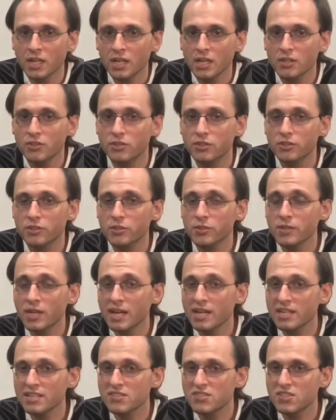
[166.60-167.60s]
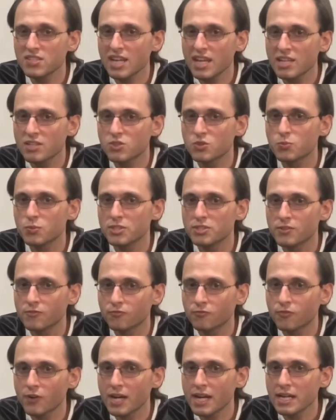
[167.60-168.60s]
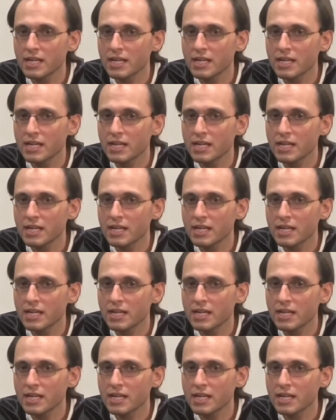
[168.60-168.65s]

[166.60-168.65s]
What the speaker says: The United States was afraid